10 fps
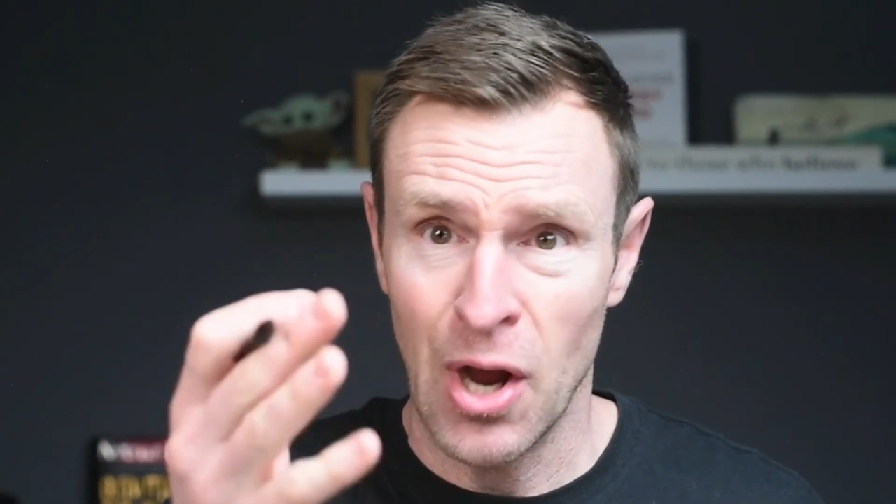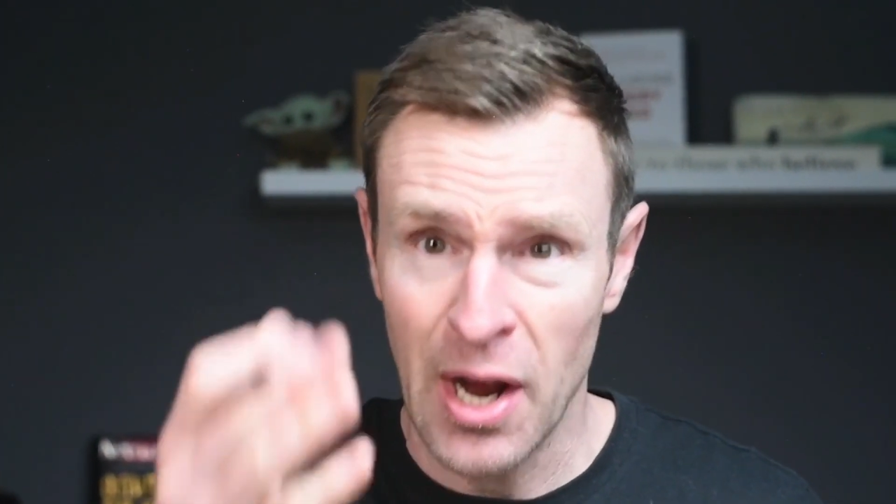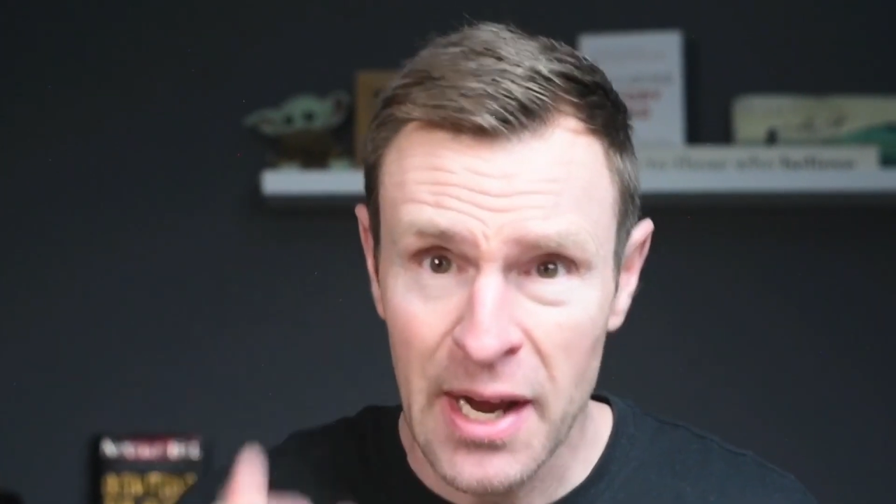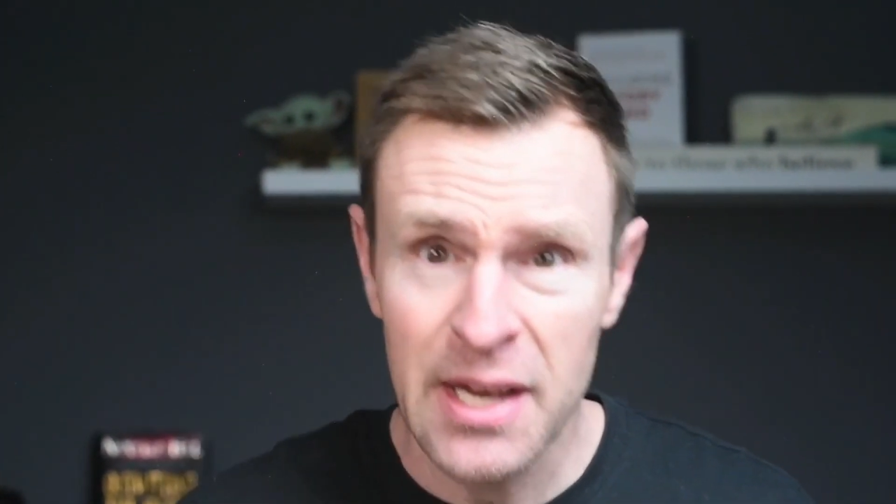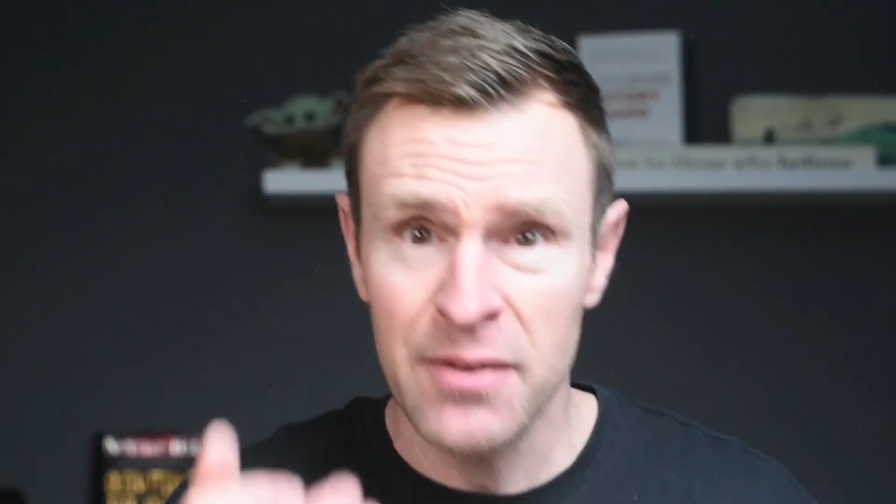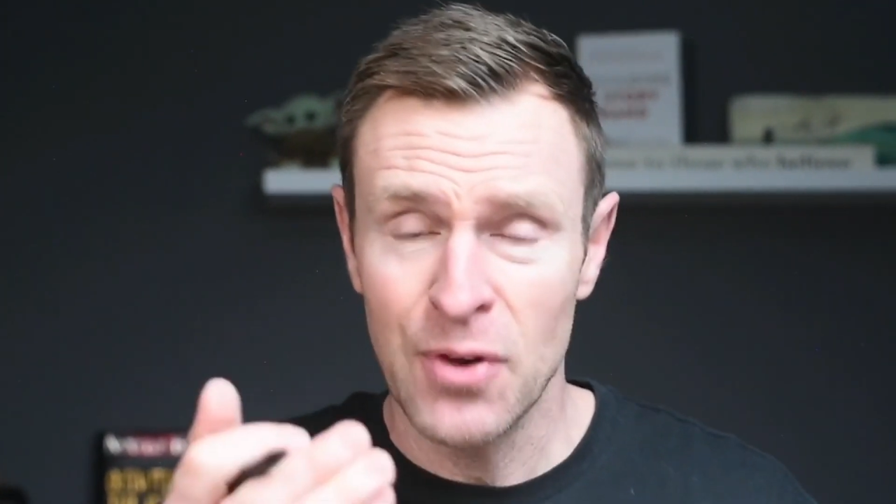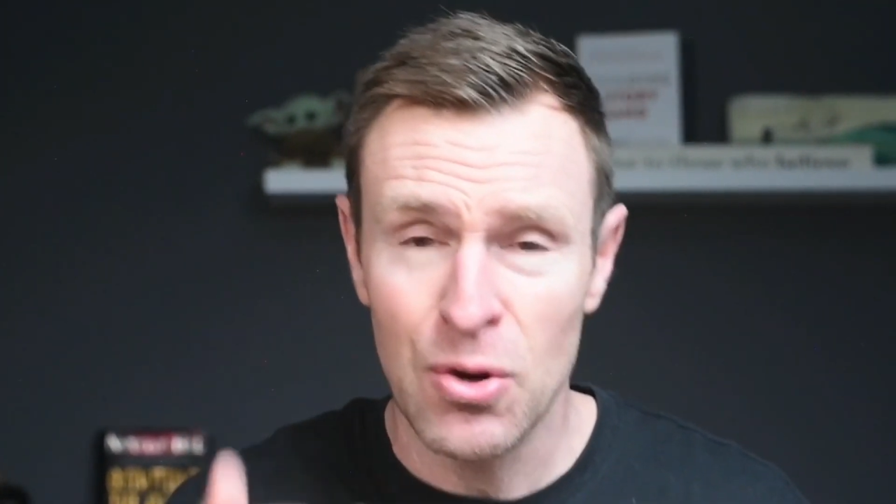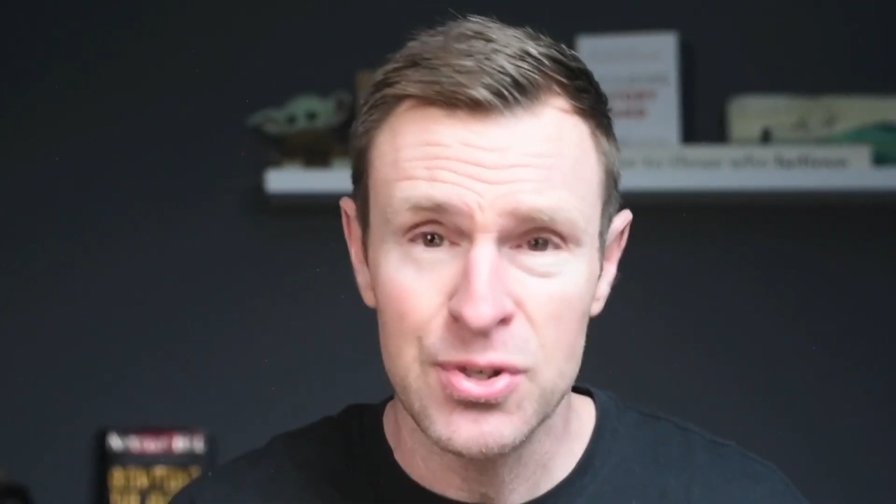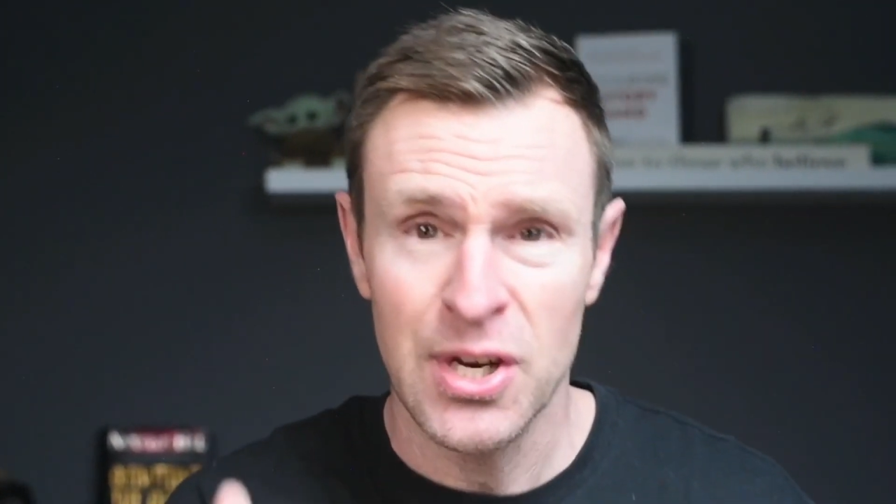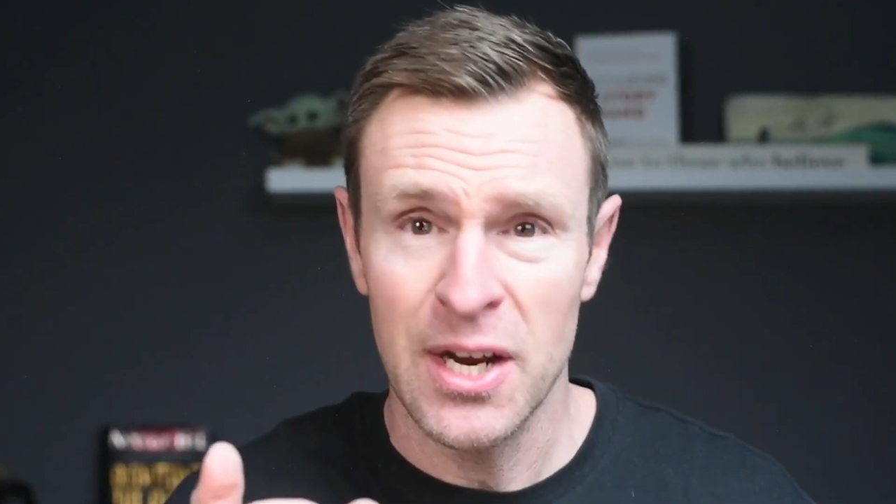I have
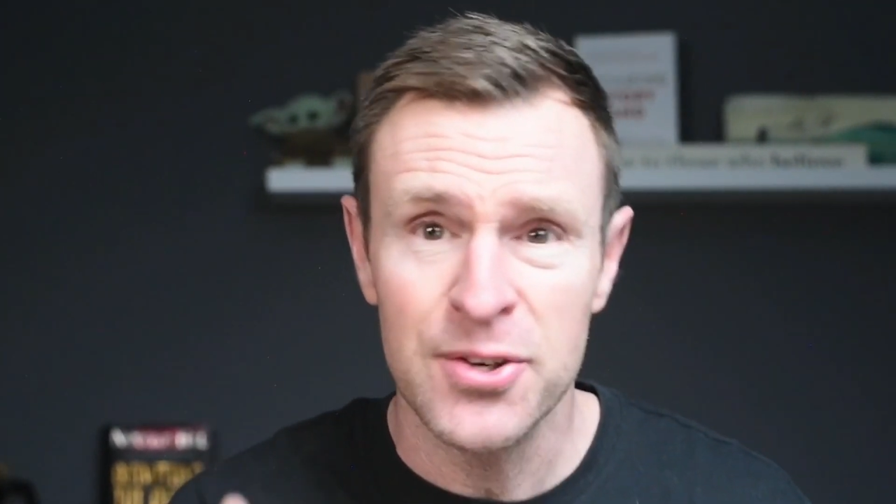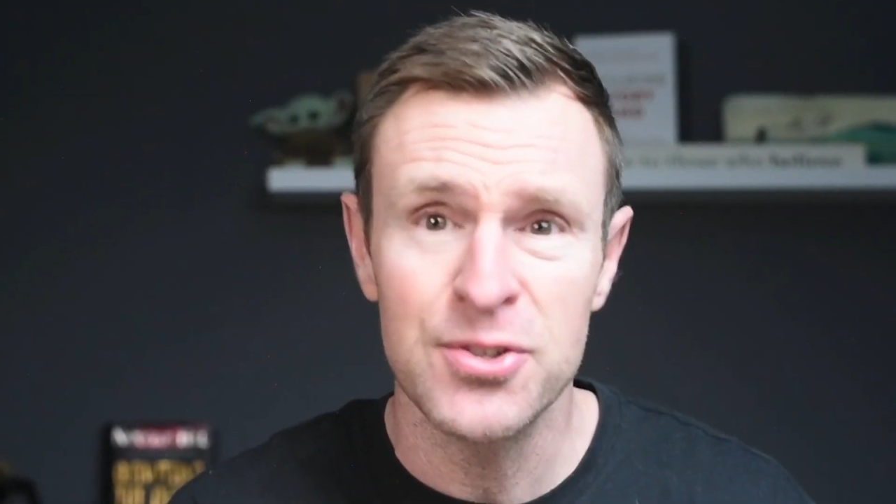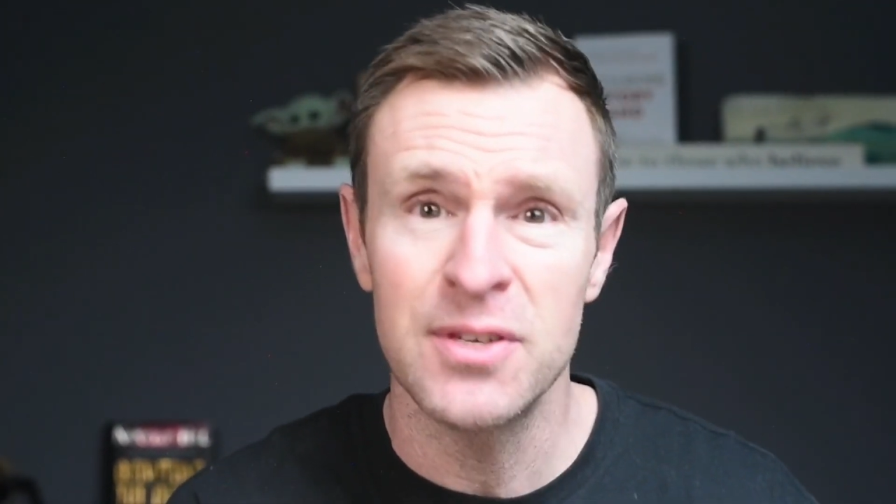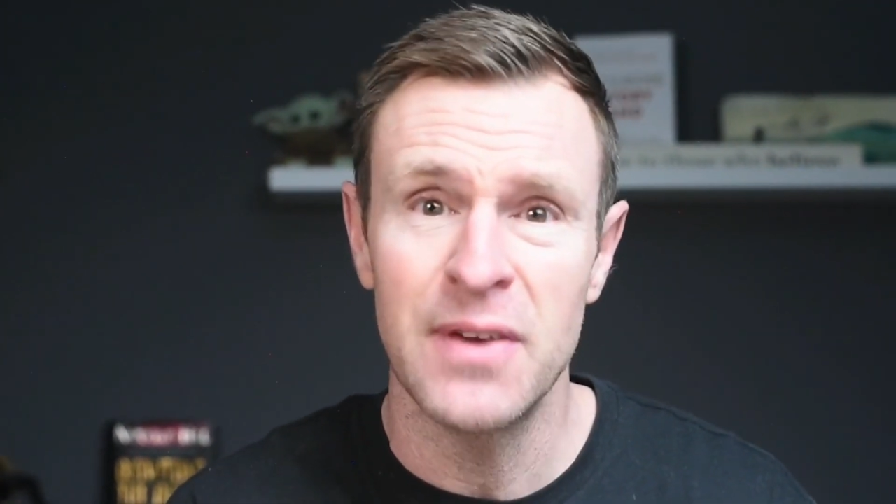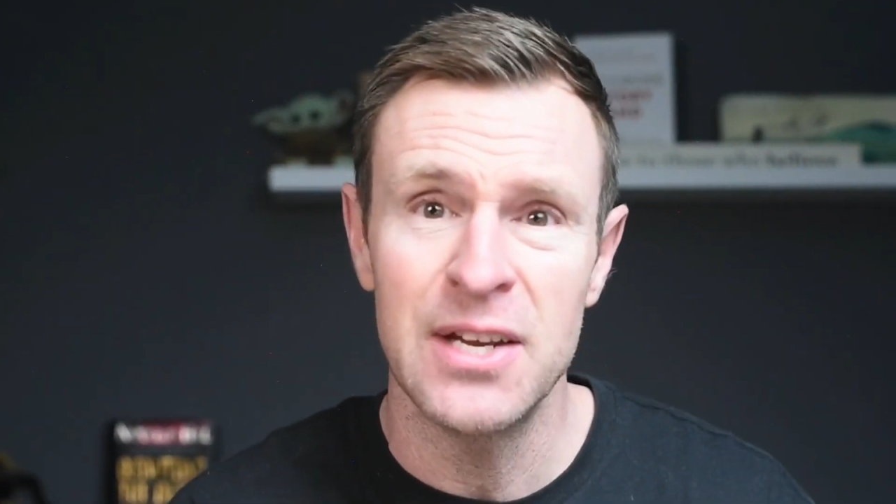coached hundreds of